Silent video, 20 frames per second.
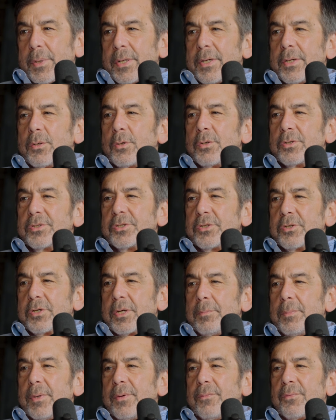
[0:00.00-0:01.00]
But it also
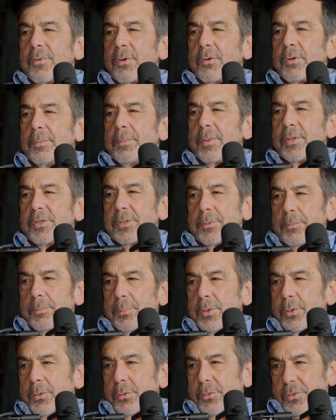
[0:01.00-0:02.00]
can be very much
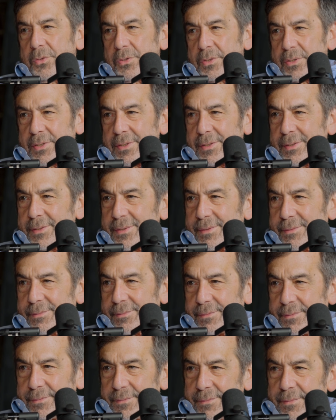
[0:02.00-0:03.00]
abused.
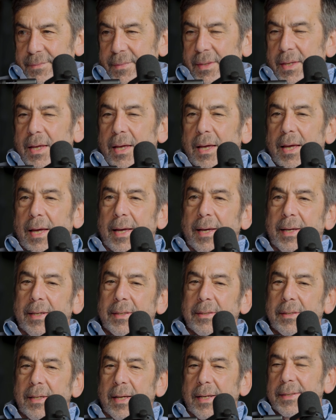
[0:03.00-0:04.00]

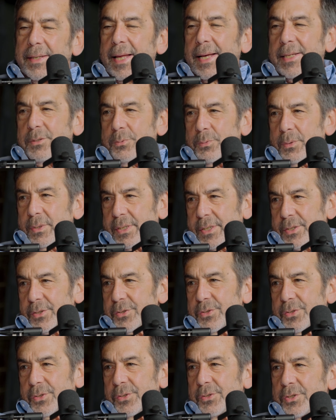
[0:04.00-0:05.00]
And that's what
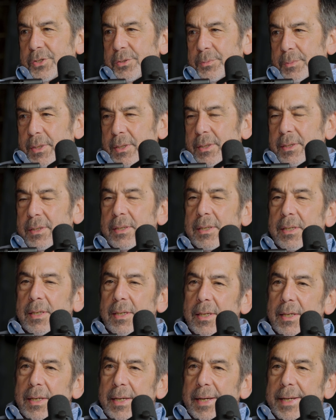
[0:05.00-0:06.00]
concerns me.
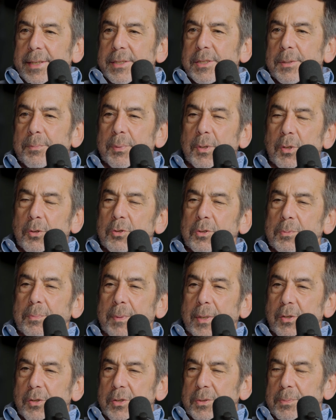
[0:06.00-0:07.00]
It's
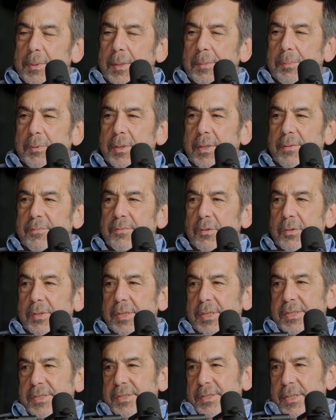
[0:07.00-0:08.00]
abused because people get
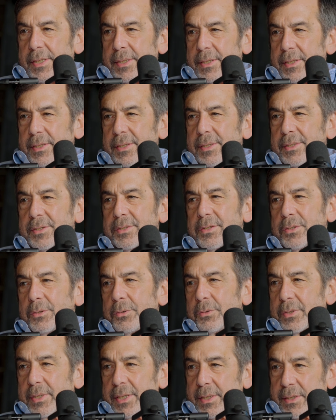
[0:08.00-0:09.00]
very excited. It's a
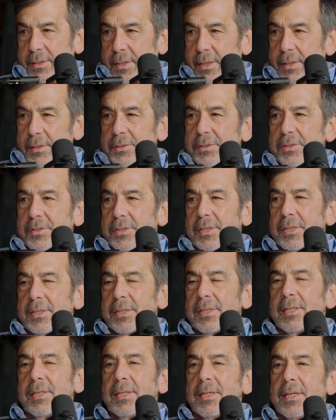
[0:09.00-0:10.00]
new
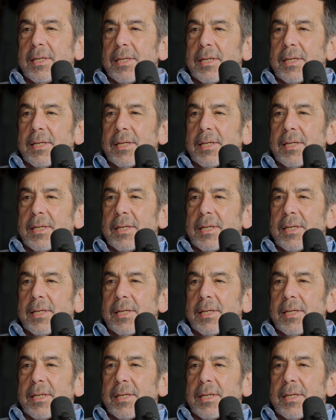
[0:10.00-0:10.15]
technology.